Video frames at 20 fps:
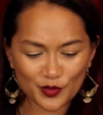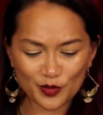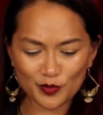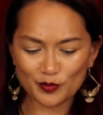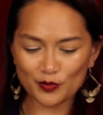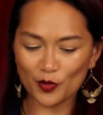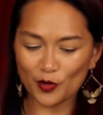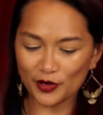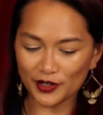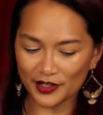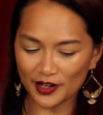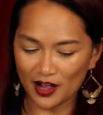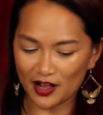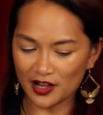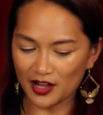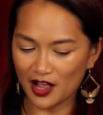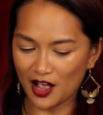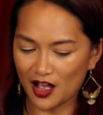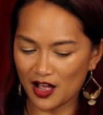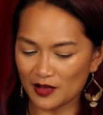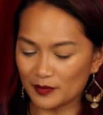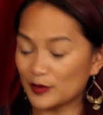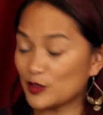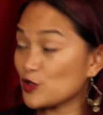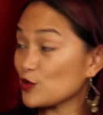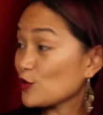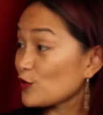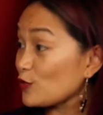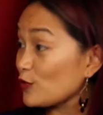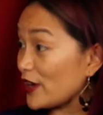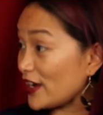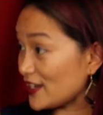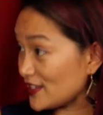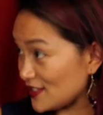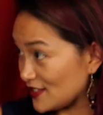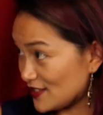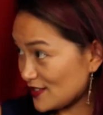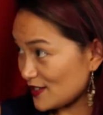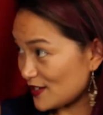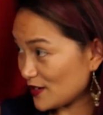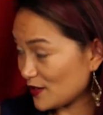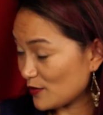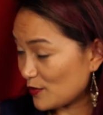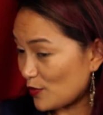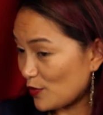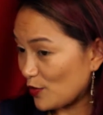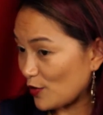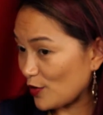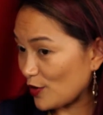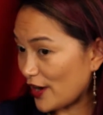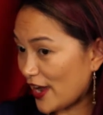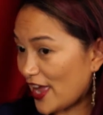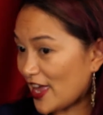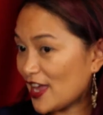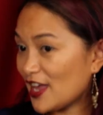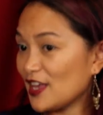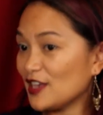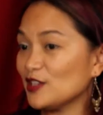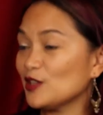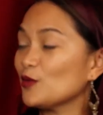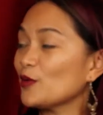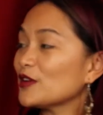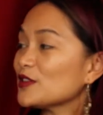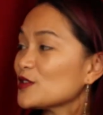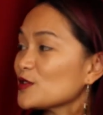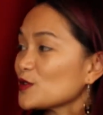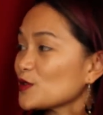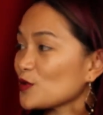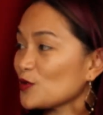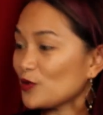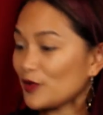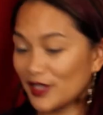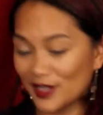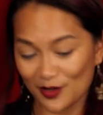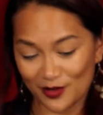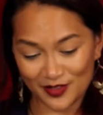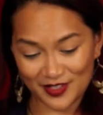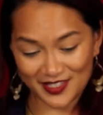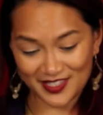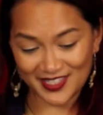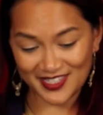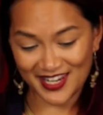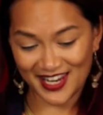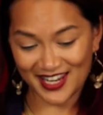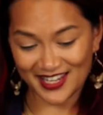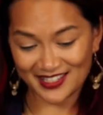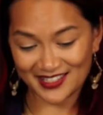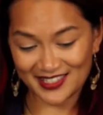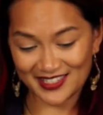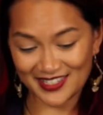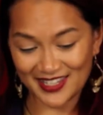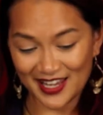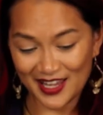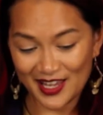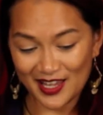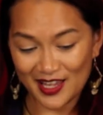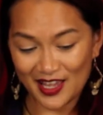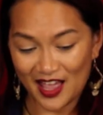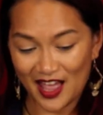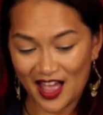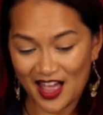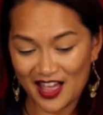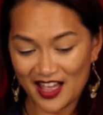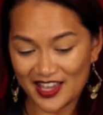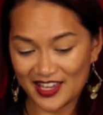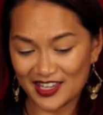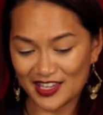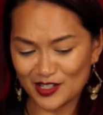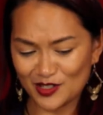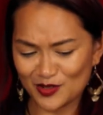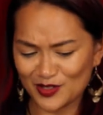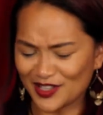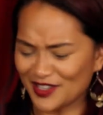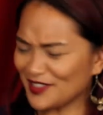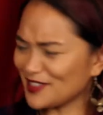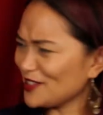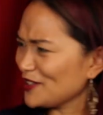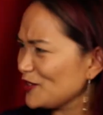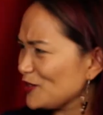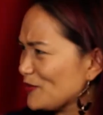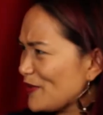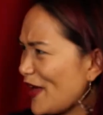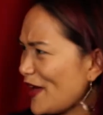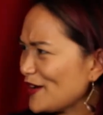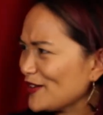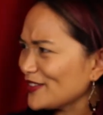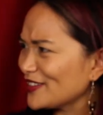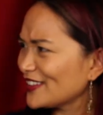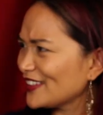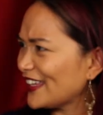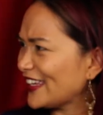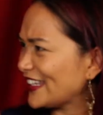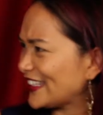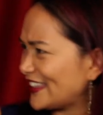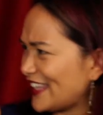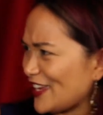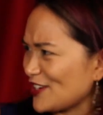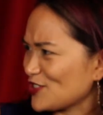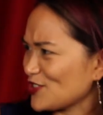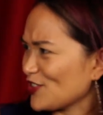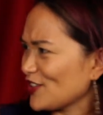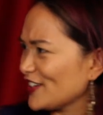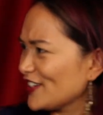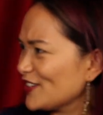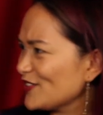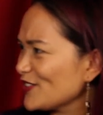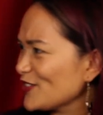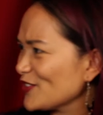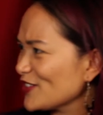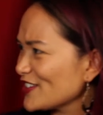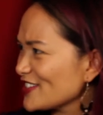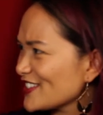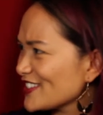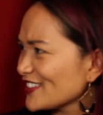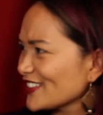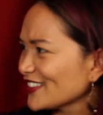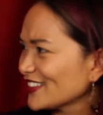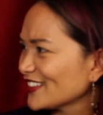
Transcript: You were born in Hong Kong, but you were raised in Singapore, mm -hmm. and you went to school here in the States. Uh, can you tell us a little about like that journey of yours?